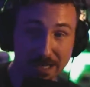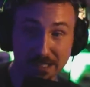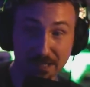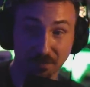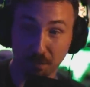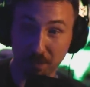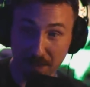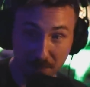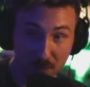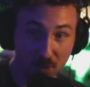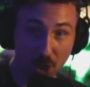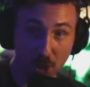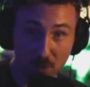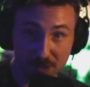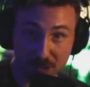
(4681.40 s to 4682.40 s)
if people
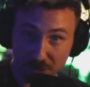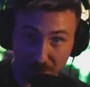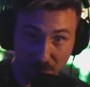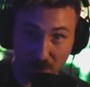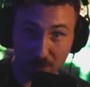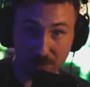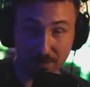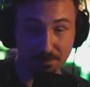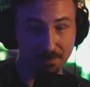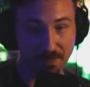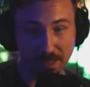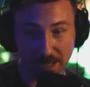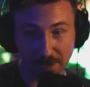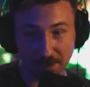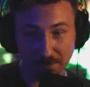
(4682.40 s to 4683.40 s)
go and support
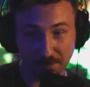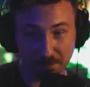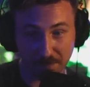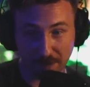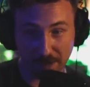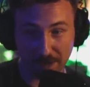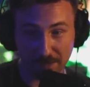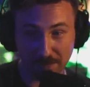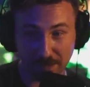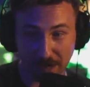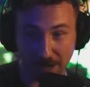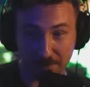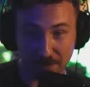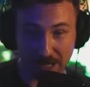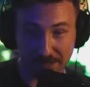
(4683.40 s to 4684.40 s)
and I
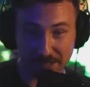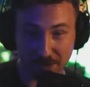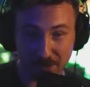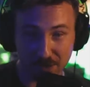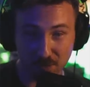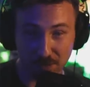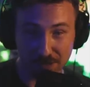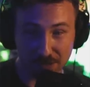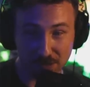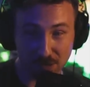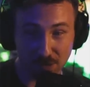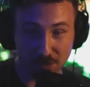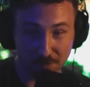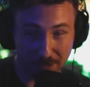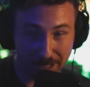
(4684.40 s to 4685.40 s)
I'm not telling you what to
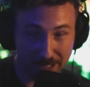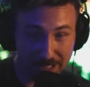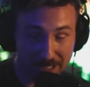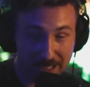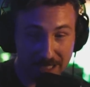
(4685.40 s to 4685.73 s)
do, but